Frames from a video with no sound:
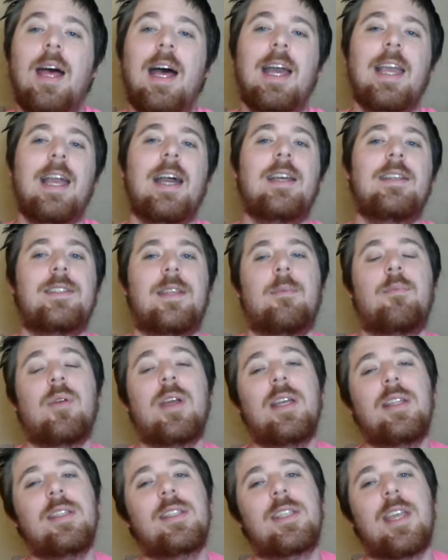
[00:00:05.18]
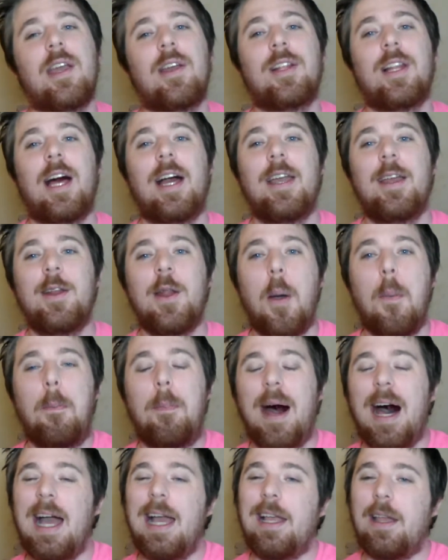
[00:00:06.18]
Hi guys, Brian the Scare Lion
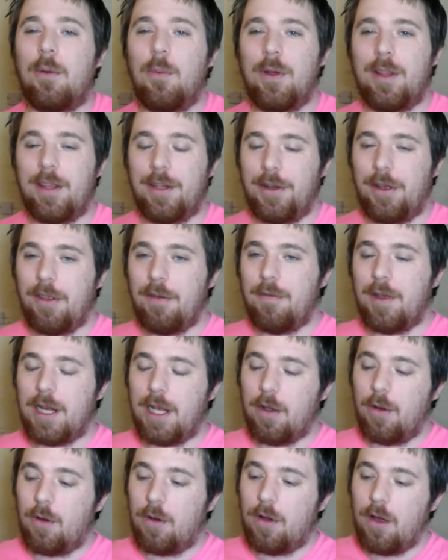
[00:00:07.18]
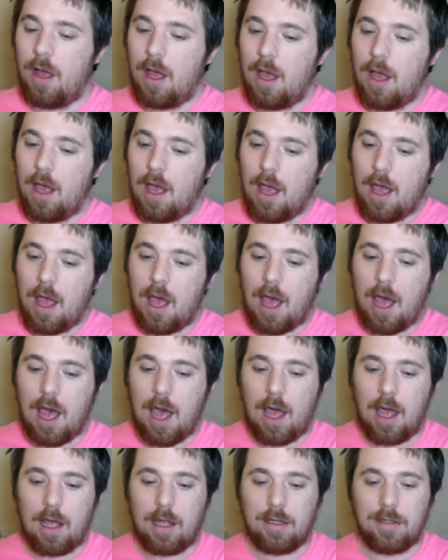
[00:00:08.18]
back with another video.
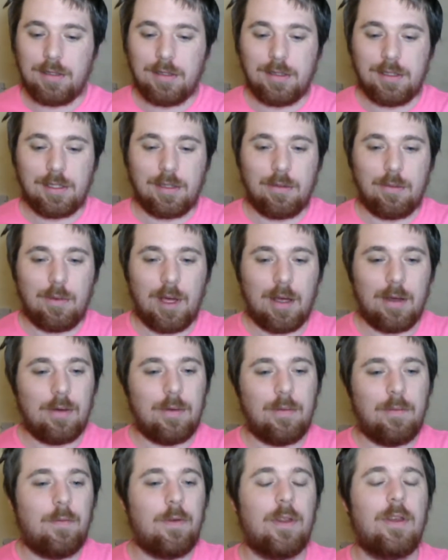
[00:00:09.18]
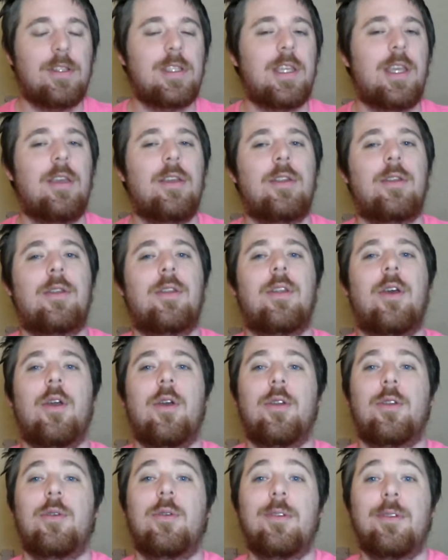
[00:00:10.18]
And, well, for those of you
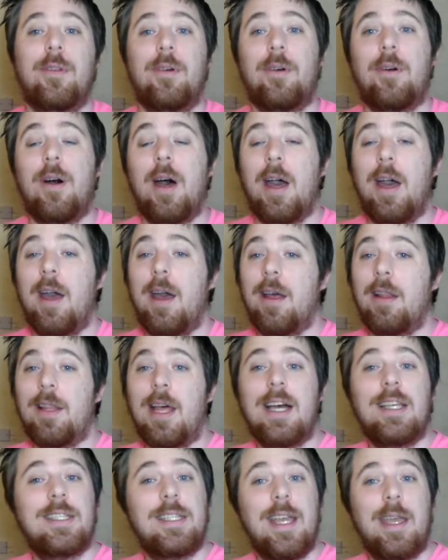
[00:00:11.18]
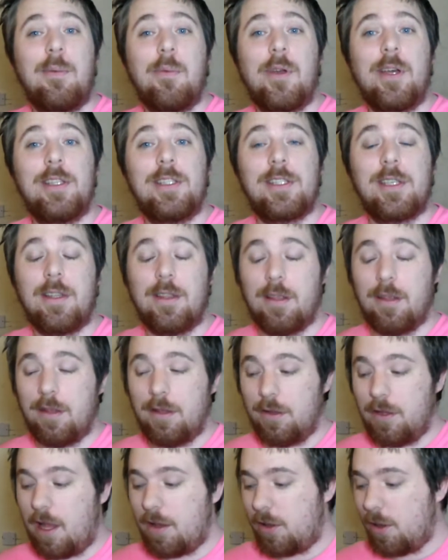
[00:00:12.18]
who don't know, last night was
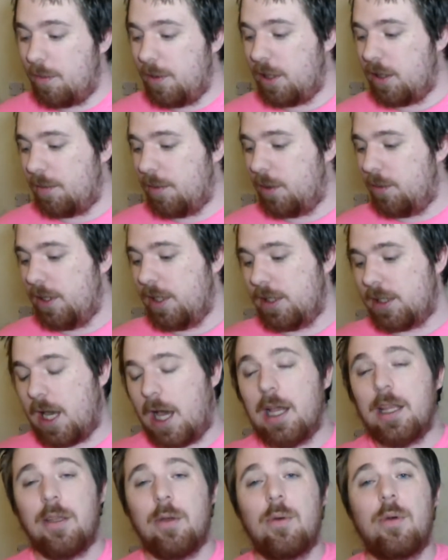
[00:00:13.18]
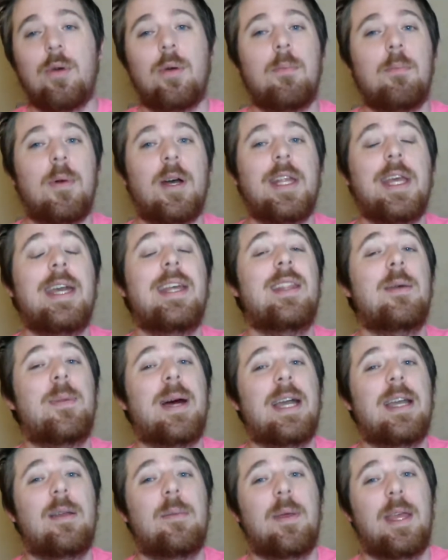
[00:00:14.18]
WWE's annual Money in the
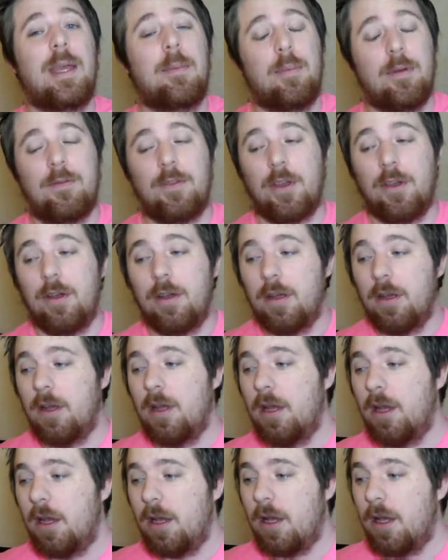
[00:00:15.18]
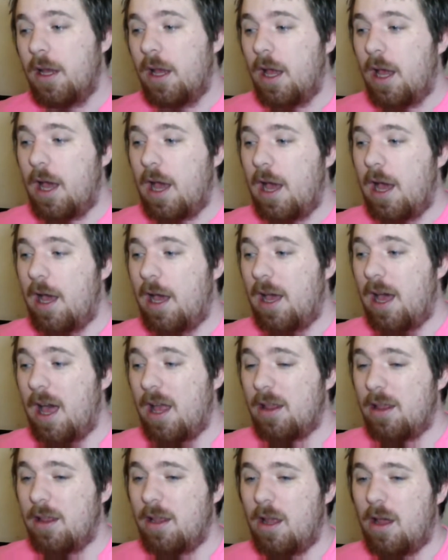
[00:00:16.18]
Bank pay-per-view. A
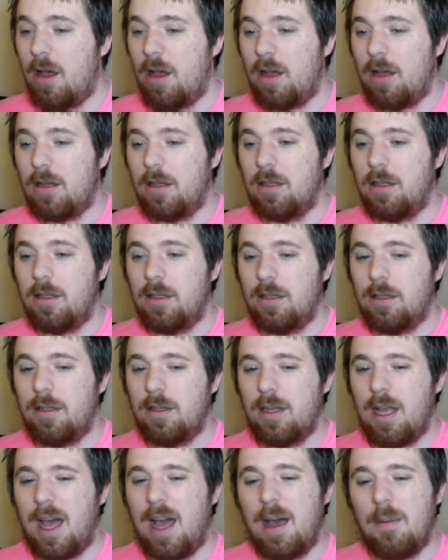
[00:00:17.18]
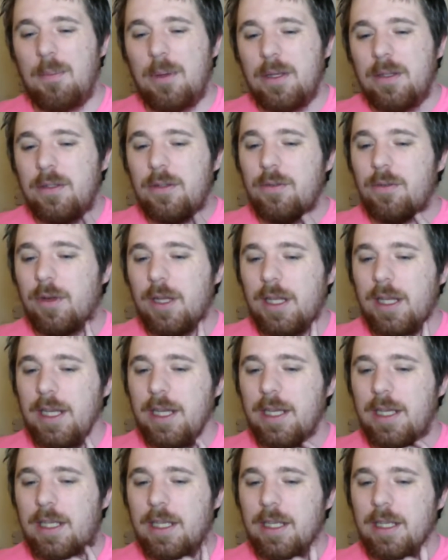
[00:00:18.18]
lot happened, really.